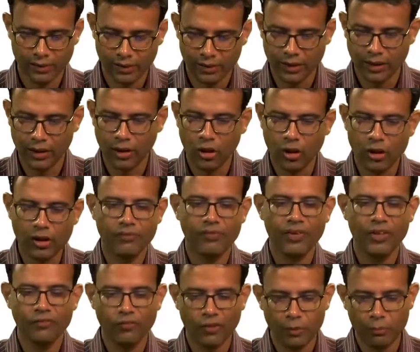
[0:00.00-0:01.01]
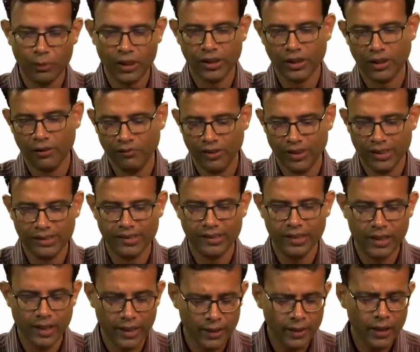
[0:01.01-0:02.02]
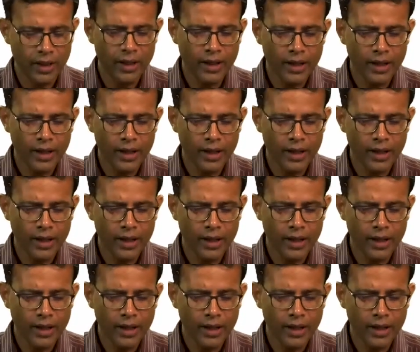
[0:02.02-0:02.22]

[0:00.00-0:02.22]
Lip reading: There are a lot of information which is hidden,